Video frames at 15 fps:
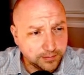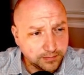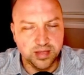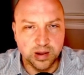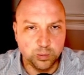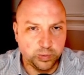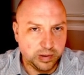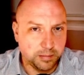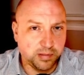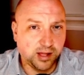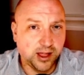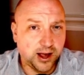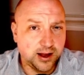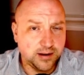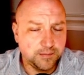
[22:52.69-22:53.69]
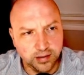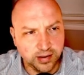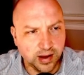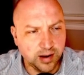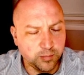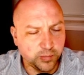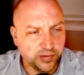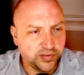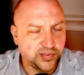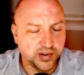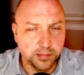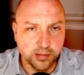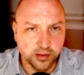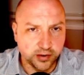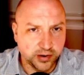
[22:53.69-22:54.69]
And then we plot, again with
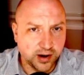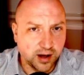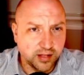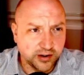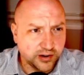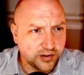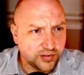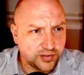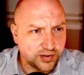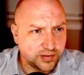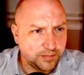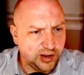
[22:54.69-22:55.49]
similar colors.